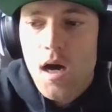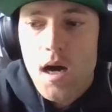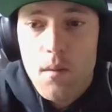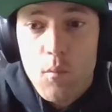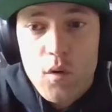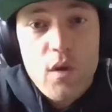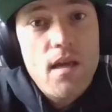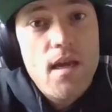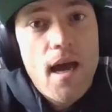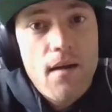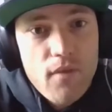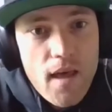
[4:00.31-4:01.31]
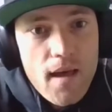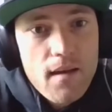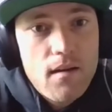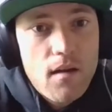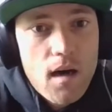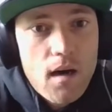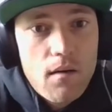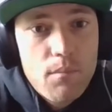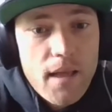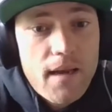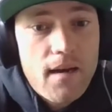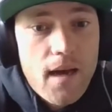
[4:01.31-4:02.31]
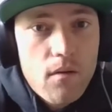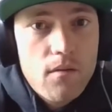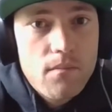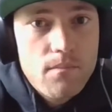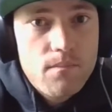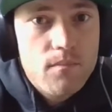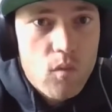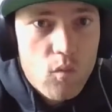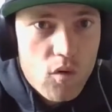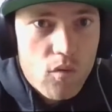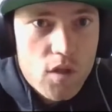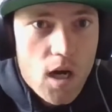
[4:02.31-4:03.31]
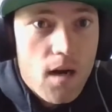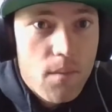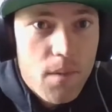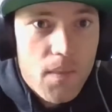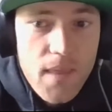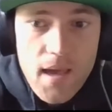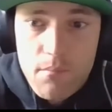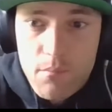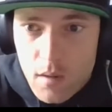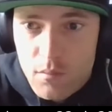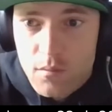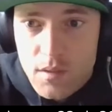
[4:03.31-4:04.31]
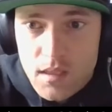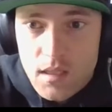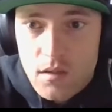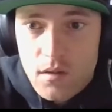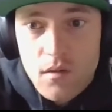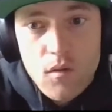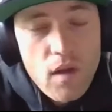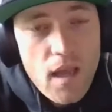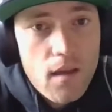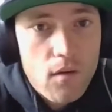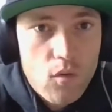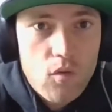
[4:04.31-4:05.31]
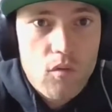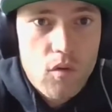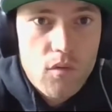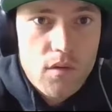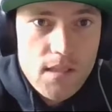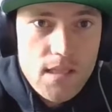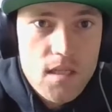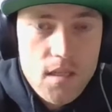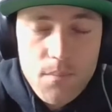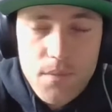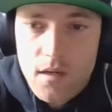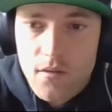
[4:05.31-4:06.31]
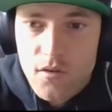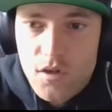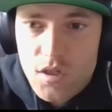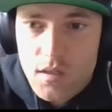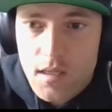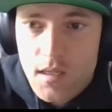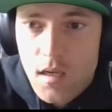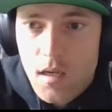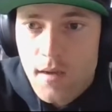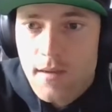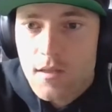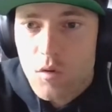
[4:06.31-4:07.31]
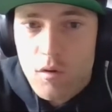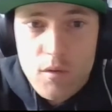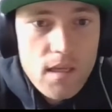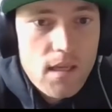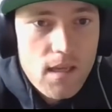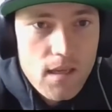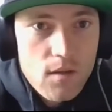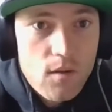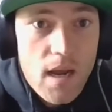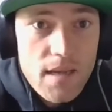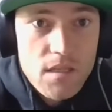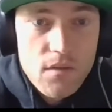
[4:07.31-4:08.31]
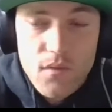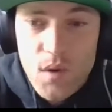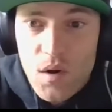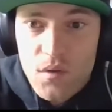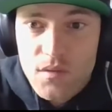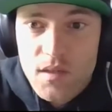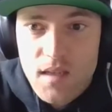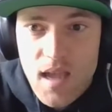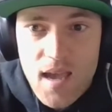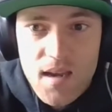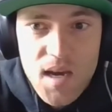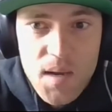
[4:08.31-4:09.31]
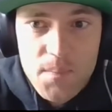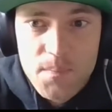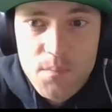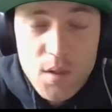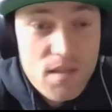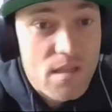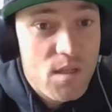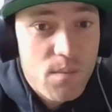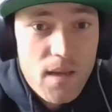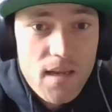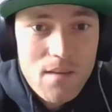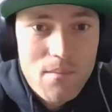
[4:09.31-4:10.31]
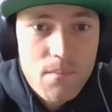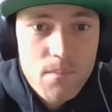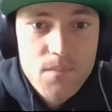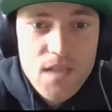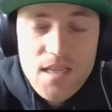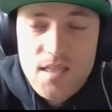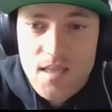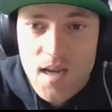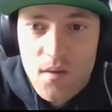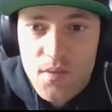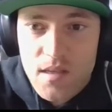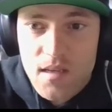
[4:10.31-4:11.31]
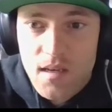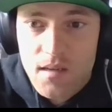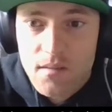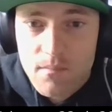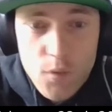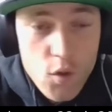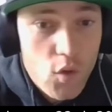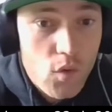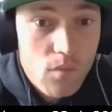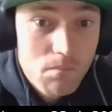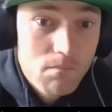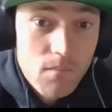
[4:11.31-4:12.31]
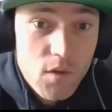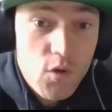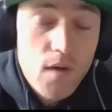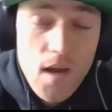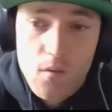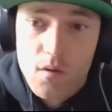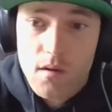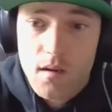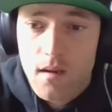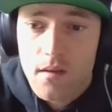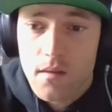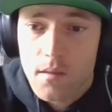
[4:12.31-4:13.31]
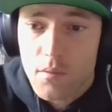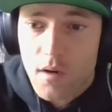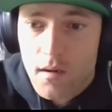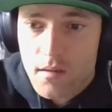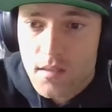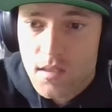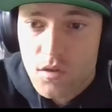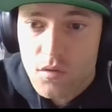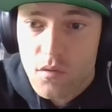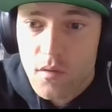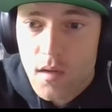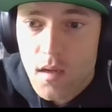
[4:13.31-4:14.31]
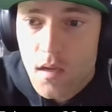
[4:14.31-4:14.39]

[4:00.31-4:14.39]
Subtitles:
when we have that planned out, we'll talk about that probably here, and or we'll release something officially to where we can get you guys involved and participate in testing out the new network and the products to